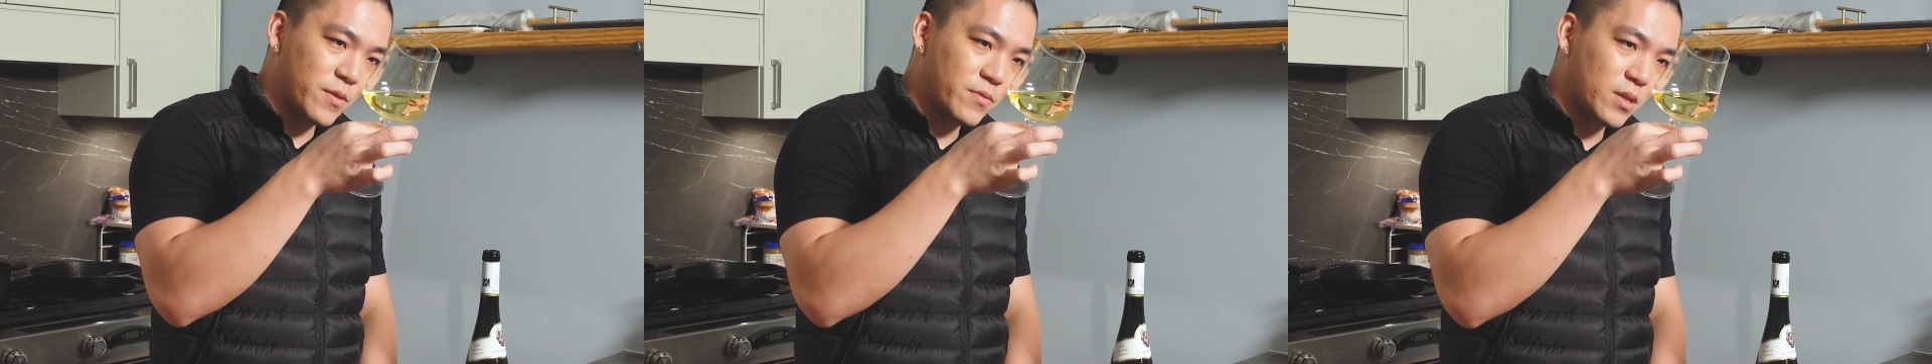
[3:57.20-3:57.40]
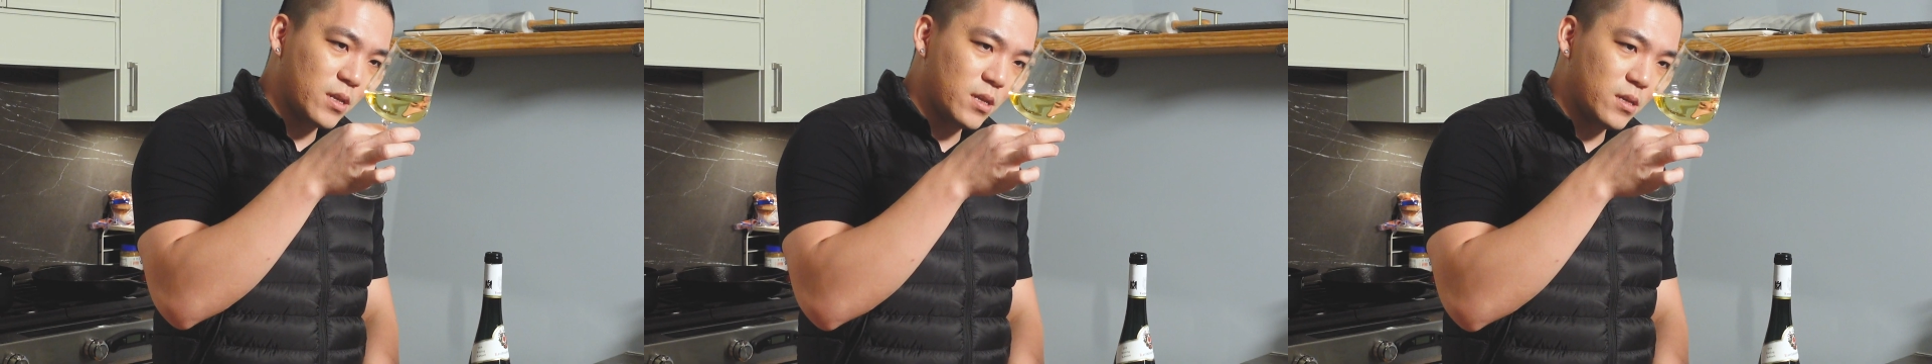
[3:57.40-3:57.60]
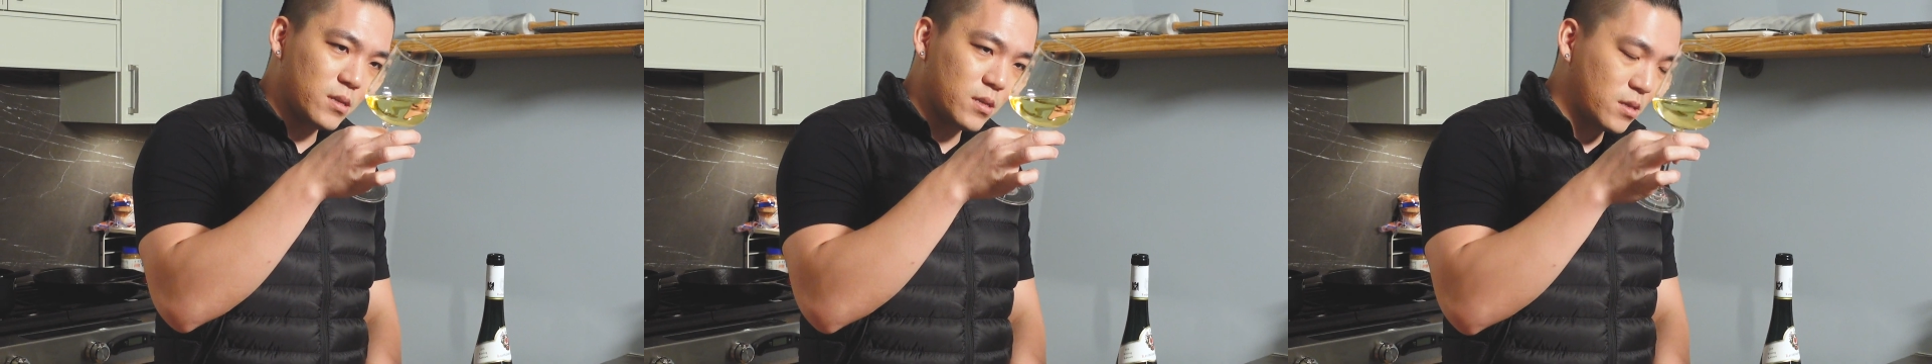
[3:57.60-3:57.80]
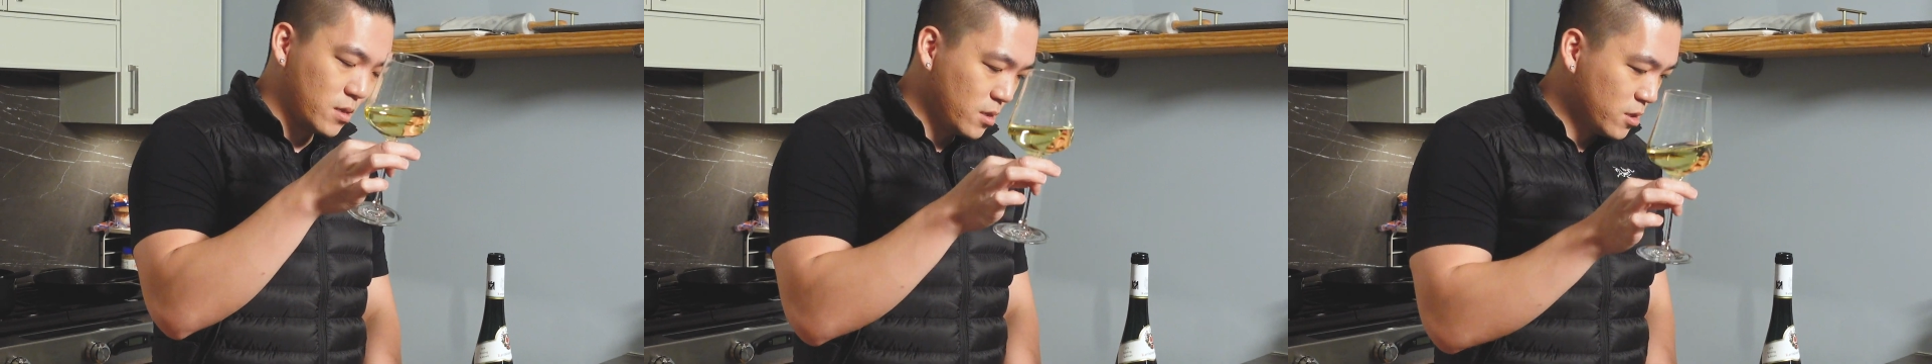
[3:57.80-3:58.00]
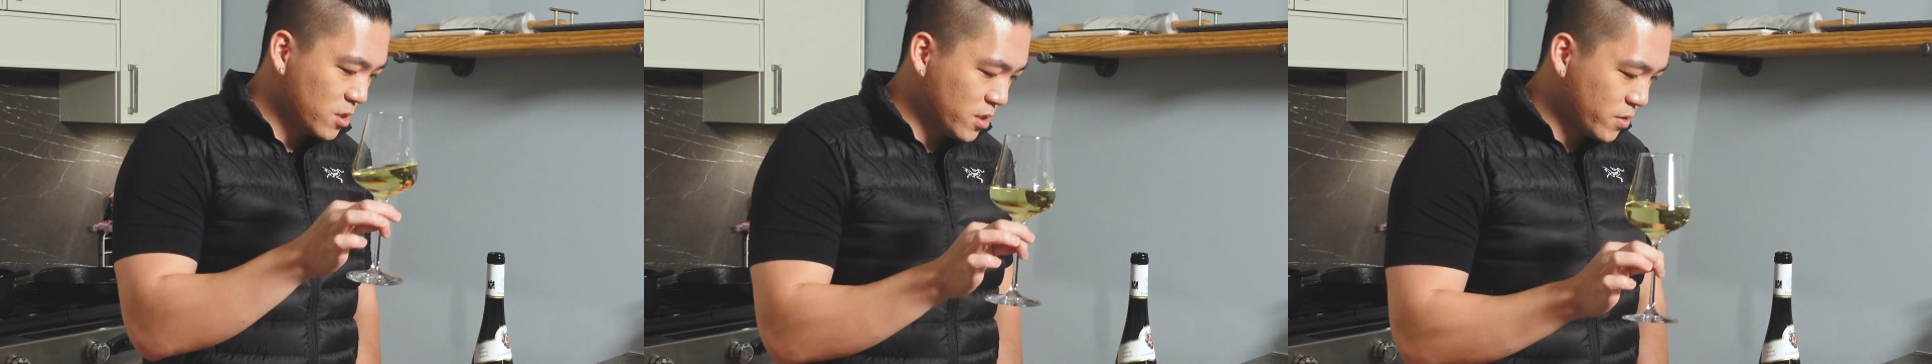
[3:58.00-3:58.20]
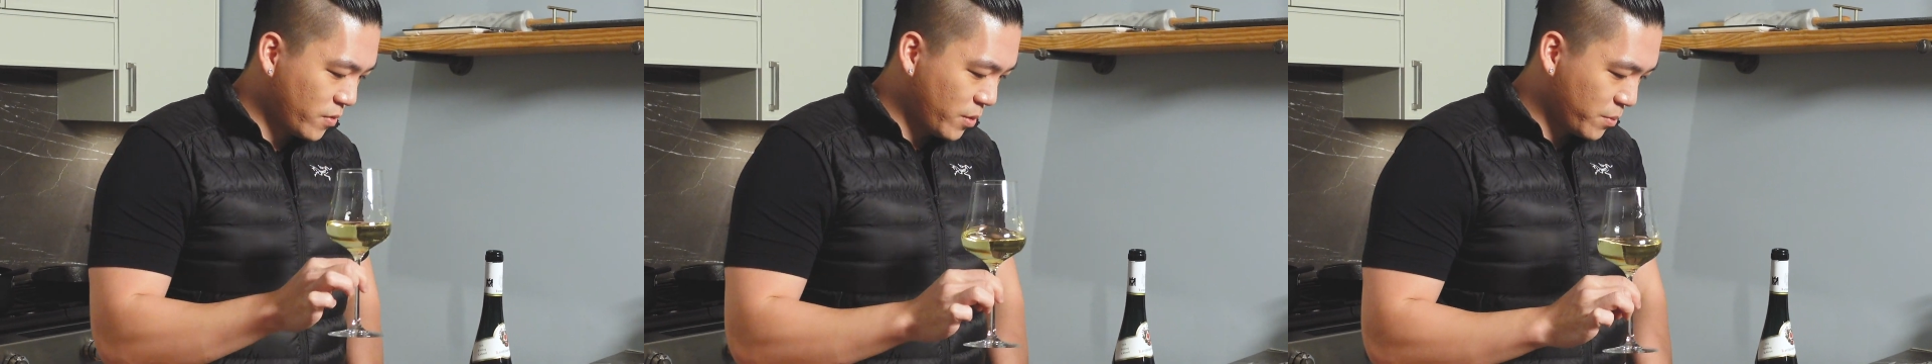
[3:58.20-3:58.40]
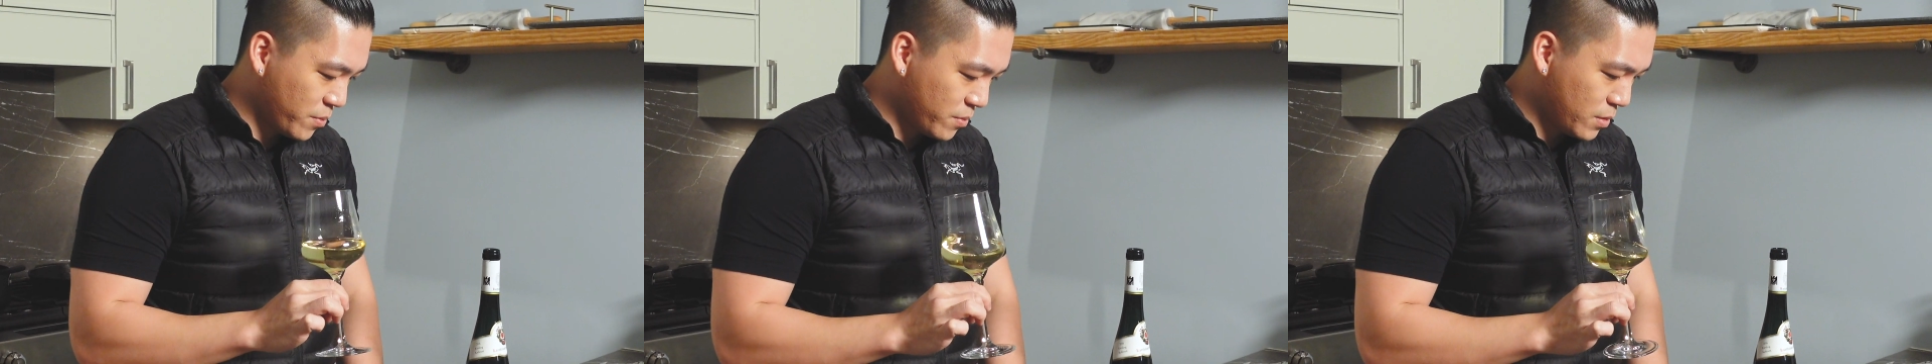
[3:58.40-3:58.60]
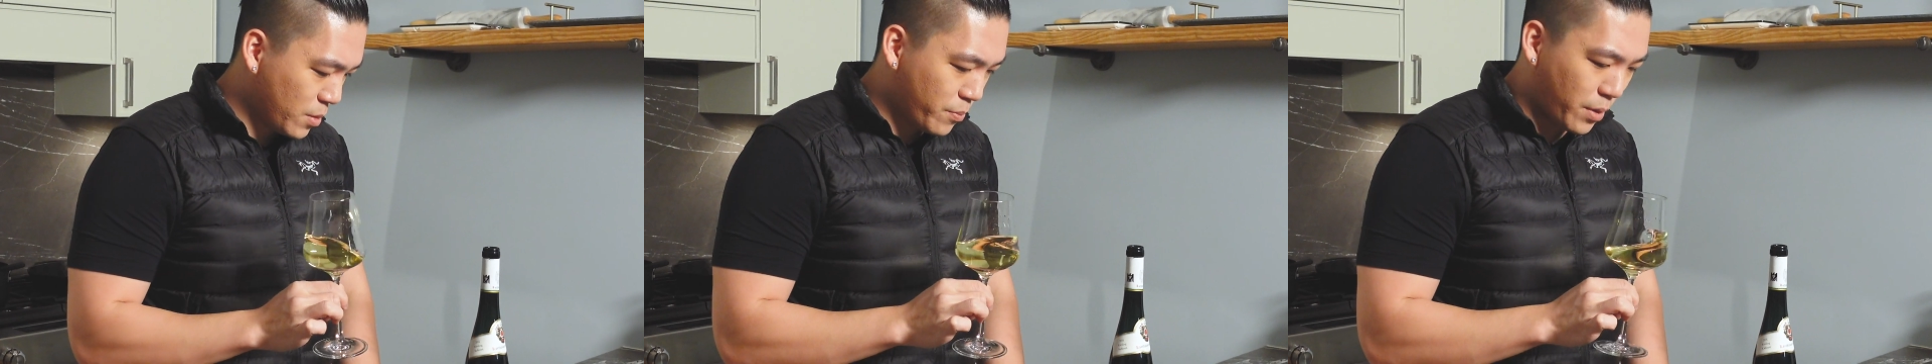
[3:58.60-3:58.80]
left in it, just
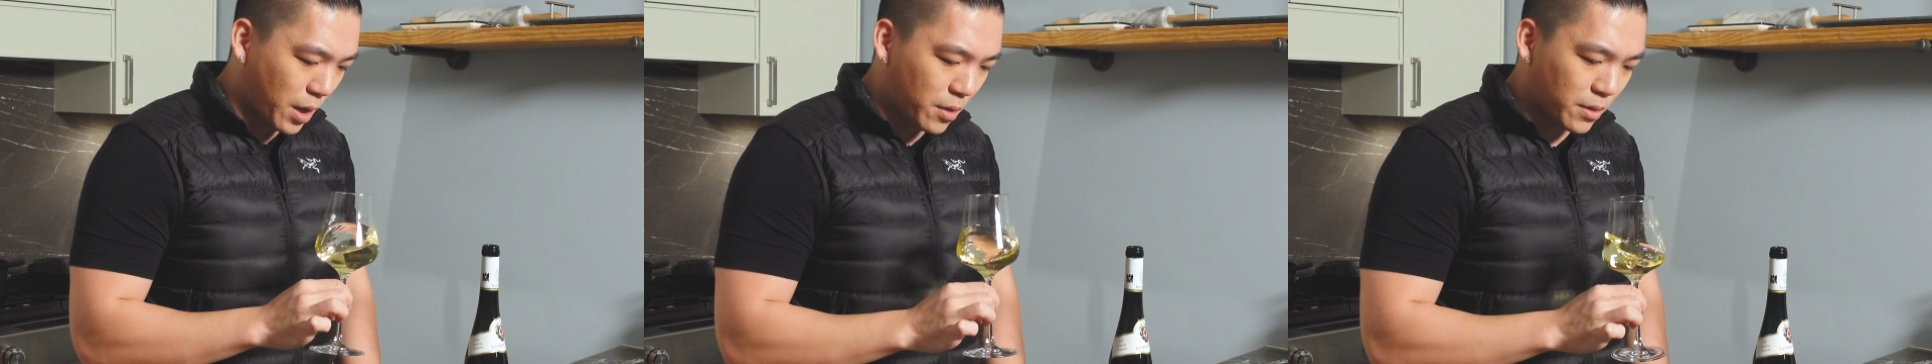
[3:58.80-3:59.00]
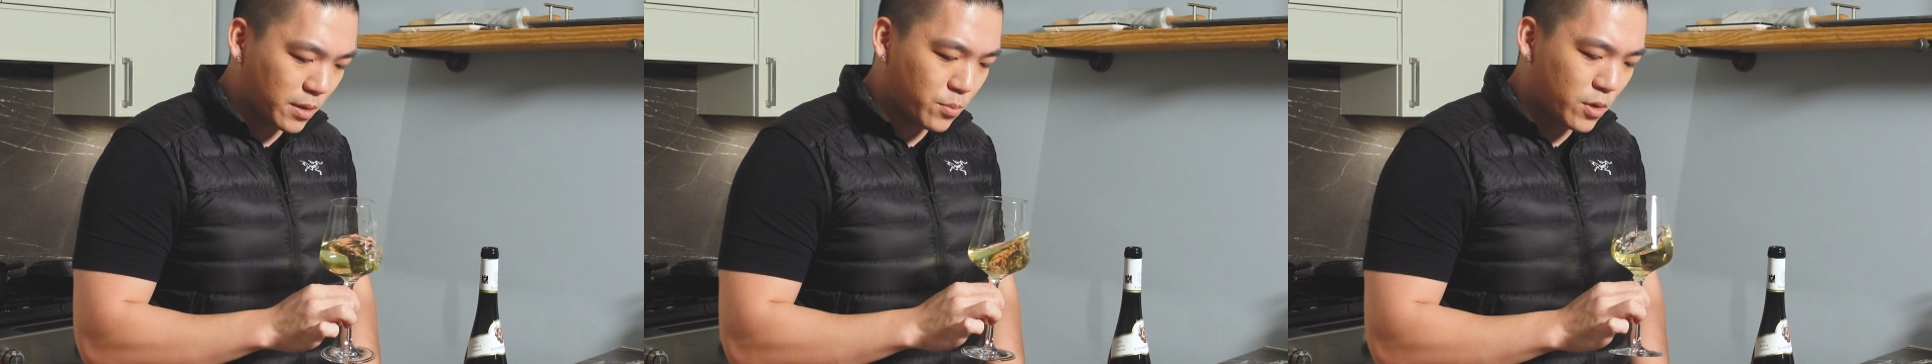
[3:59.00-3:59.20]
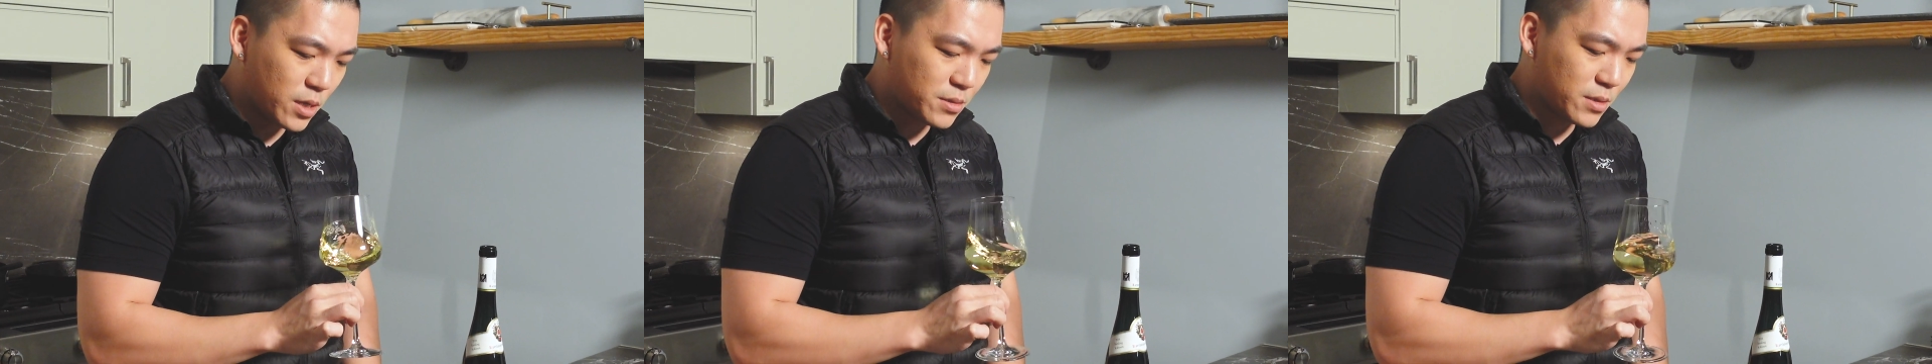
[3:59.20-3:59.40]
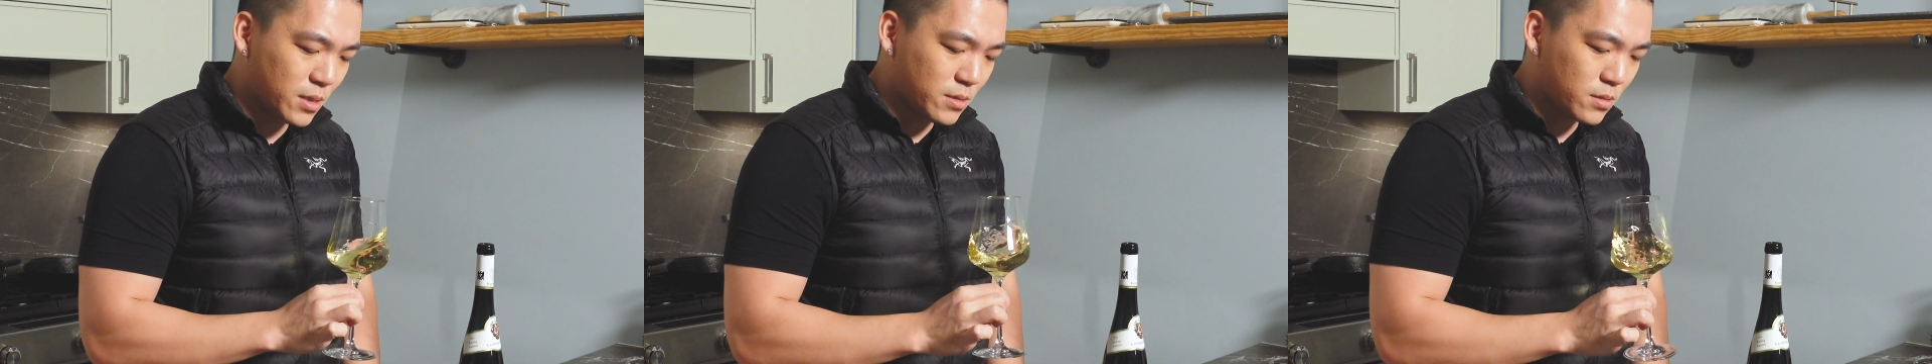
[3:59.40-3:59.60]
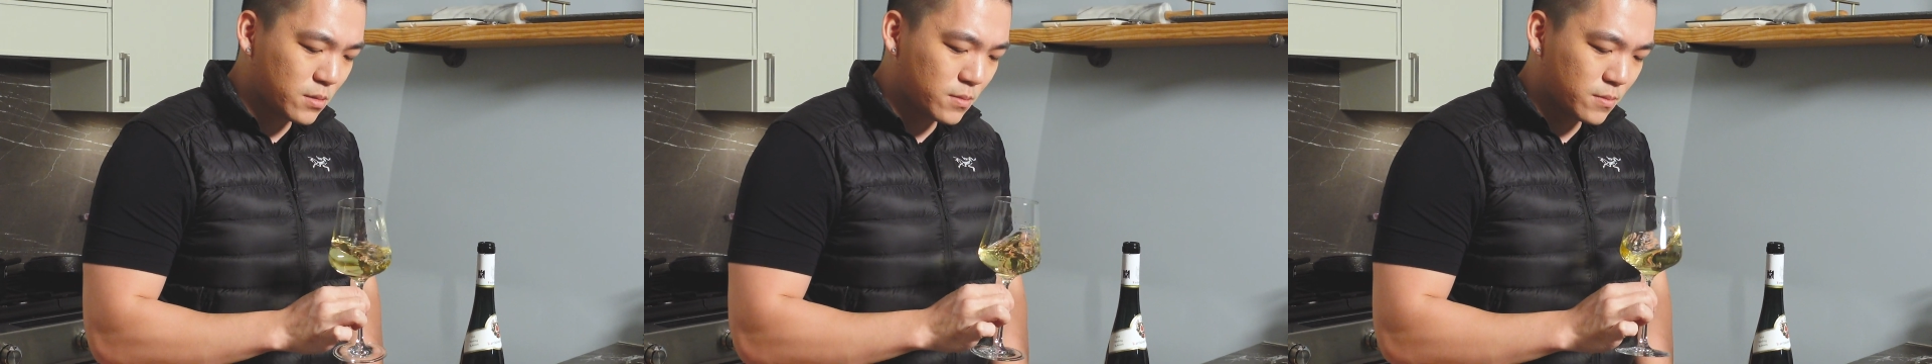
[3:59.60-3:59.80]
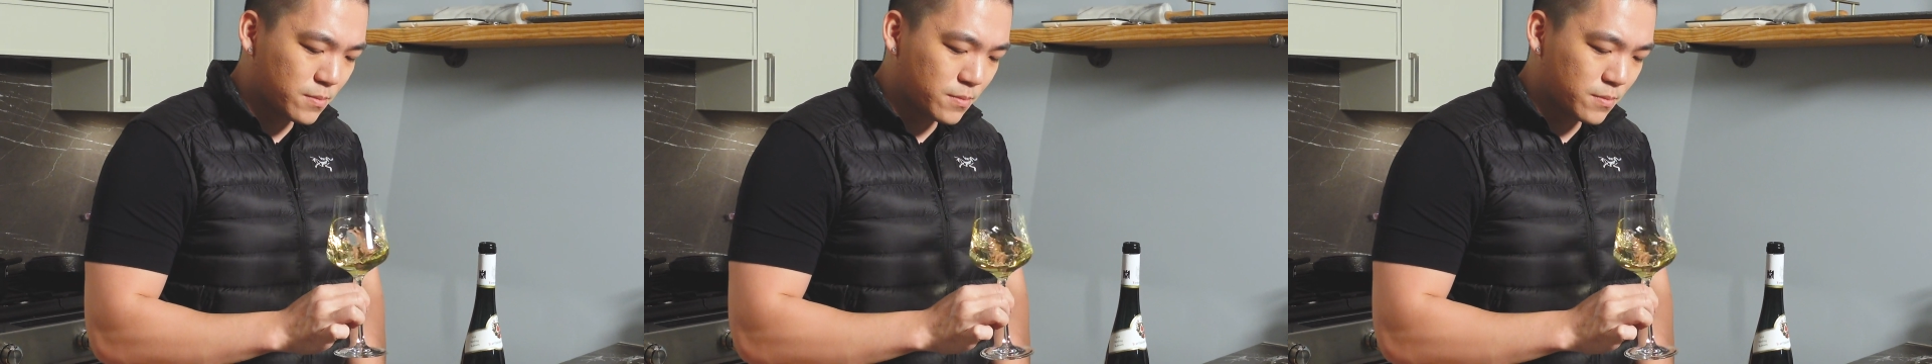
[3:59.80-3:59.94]
from the bottling process.